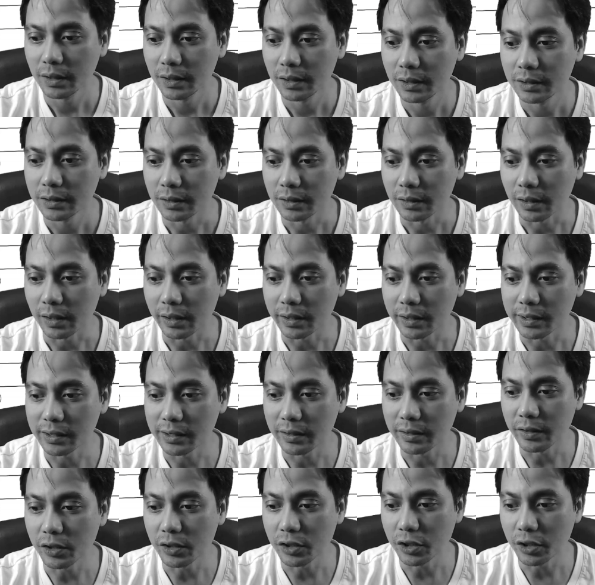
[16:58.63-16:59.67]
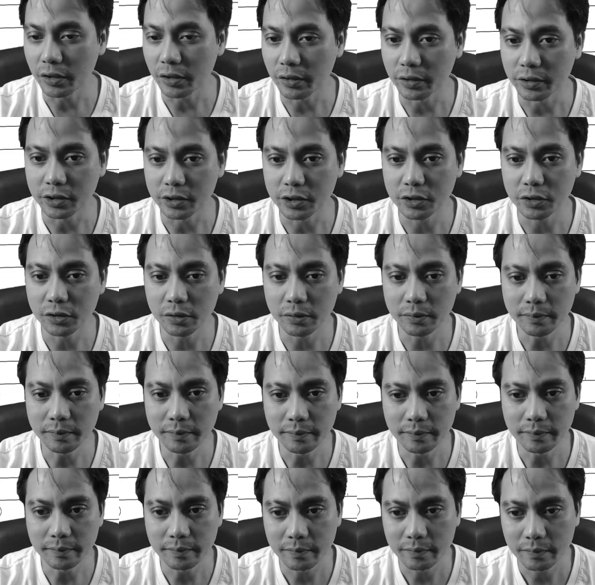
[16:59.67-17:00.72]
So click Screen Share on Zoom,
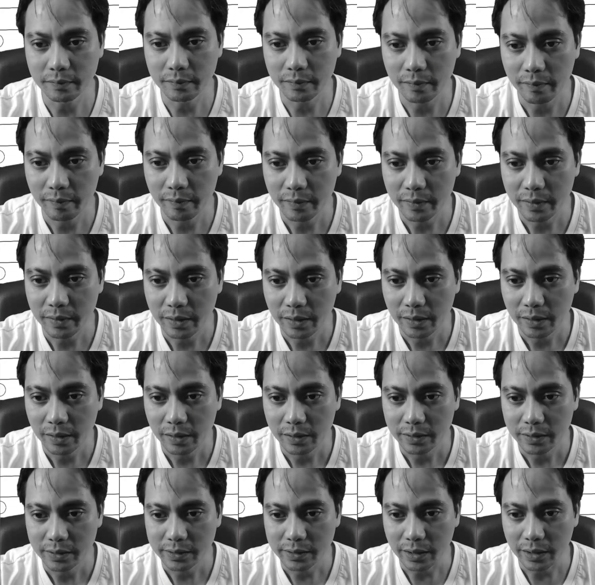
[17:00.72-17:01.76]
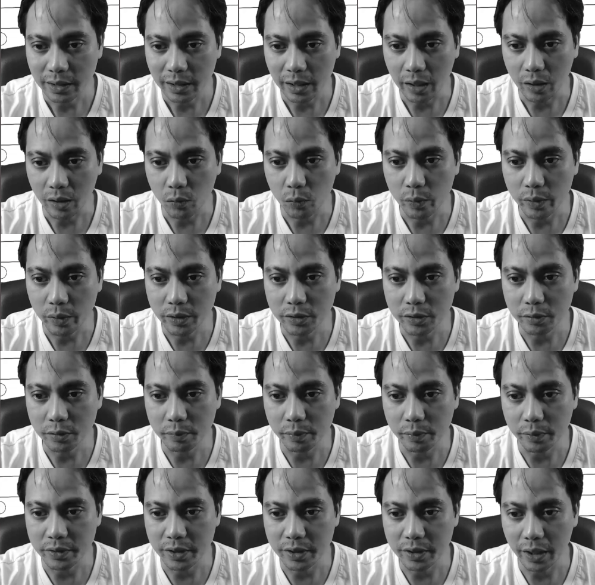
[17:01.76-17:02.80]
select Window
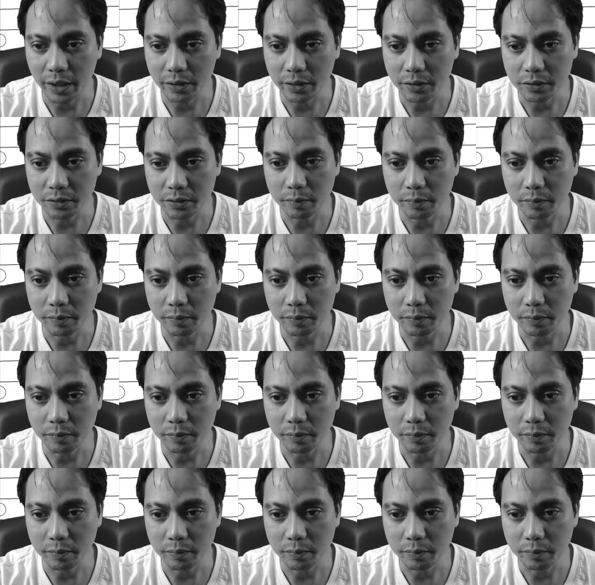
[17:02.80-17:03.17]
Projector